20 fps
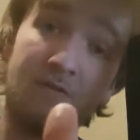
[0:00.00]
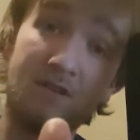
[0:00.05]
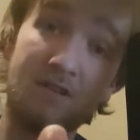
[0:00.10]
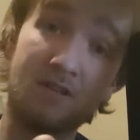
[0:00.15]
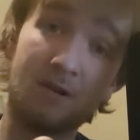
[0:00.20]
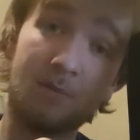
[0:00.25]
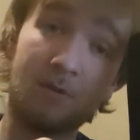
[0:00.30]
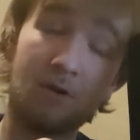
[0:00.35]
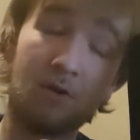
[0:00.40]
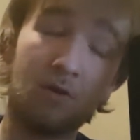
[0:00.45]
it's
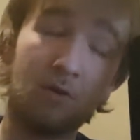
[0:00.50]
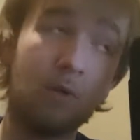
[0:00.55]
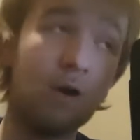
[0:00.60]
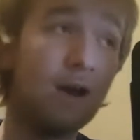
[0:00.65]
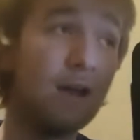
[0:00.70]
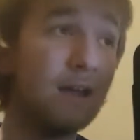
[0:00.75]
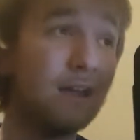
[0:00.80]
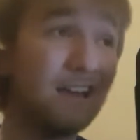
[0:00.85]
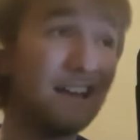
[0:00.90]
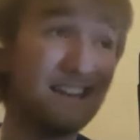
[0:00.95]
come a long
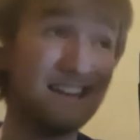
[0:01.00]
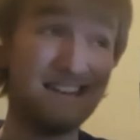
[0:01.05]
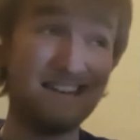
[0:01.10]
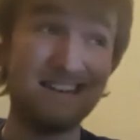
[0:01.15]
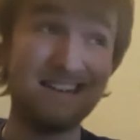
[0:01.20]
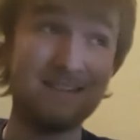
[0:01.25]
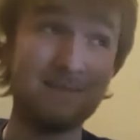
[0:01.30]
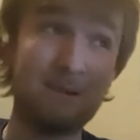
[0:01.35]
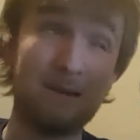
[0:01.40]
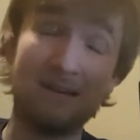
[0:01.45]
way, and it
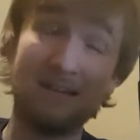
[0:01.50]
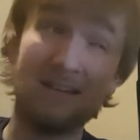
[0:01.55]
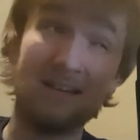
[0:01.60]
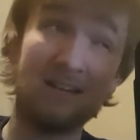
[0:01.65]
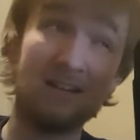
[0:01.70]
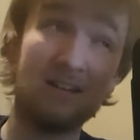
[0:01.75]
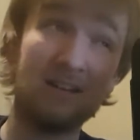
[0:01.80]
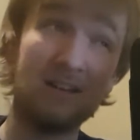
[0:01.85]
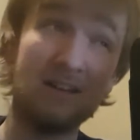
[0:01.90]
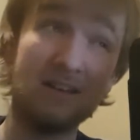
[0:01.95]
is
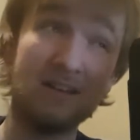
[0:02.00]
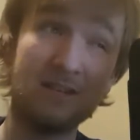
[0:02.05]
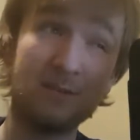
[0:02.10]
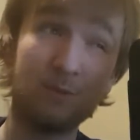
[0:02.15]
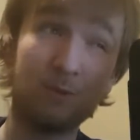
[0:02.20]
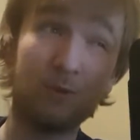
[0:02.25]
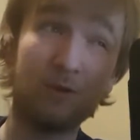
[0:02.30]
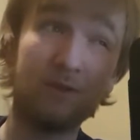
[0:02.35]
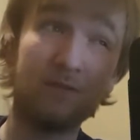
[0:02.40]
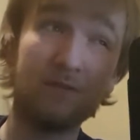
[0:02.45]
spectacular, it is
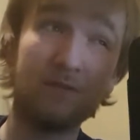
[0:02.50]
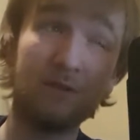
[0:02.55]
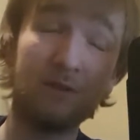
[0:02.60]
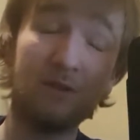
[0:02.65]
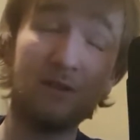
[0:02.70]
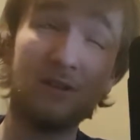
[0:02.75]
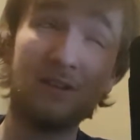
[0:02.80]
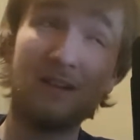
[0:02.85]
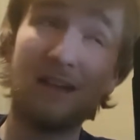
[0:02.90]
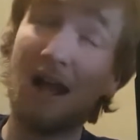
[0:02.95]

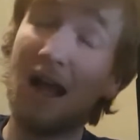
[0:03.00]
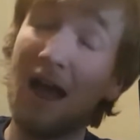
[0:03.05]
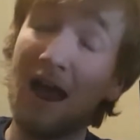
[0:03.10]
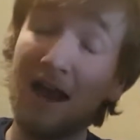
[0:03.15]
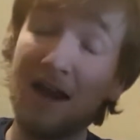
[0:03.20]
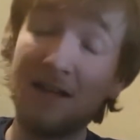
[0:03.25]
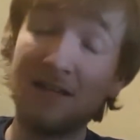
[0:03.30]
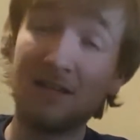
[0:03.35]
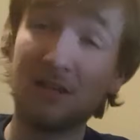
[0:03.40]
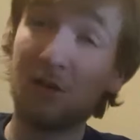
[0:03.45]
wonderful,
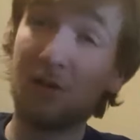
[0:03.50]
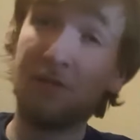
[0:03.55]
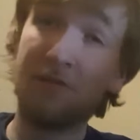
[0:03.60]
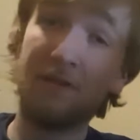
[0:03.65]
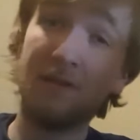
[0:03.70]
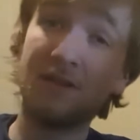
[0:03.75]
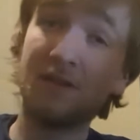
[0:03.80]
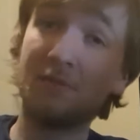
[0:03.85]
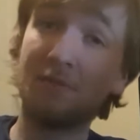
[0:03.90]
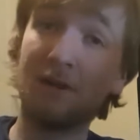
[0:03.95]
and it is a lot of
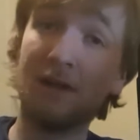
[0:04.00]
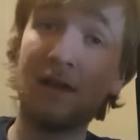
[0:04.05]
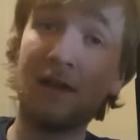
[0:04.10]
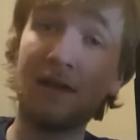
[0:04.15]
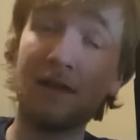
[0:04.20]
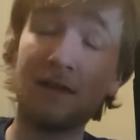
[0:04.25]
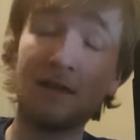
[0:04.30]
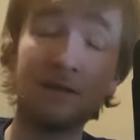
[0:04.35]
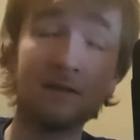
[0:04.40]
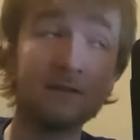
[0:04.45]
fun to
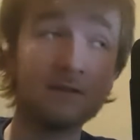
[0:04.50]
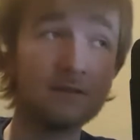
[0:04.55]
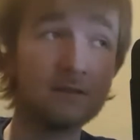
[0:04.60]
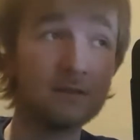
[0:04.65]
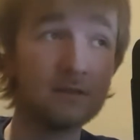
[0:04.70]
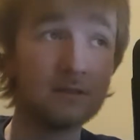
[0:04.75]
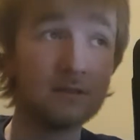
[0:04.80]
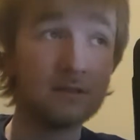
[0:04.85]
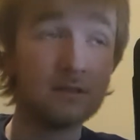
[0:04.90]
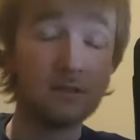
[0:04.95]
play.
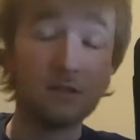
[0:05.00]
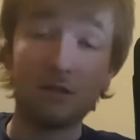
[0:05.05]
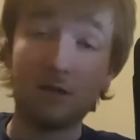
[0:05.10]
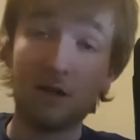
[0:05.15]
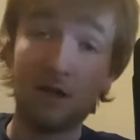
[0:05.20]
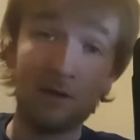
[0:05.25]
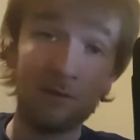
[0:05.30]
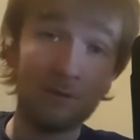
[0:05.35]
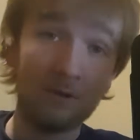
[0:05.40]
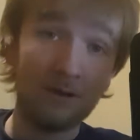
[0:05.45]

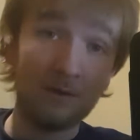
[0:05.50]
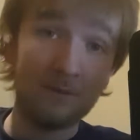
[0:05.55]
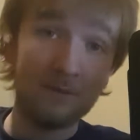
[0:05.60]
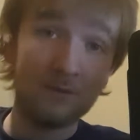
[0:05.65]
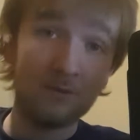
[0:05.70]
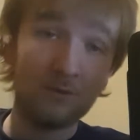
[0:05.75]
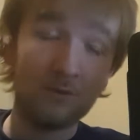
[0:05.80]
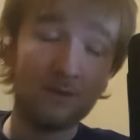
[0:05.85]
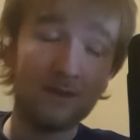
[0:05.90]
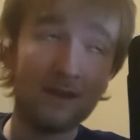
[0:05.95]
I will admit
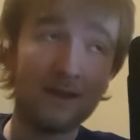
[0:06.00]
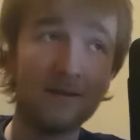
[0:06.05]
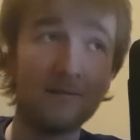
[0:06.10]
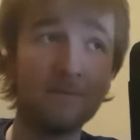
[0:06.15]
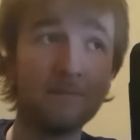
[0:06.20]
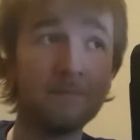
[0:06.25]
all of that.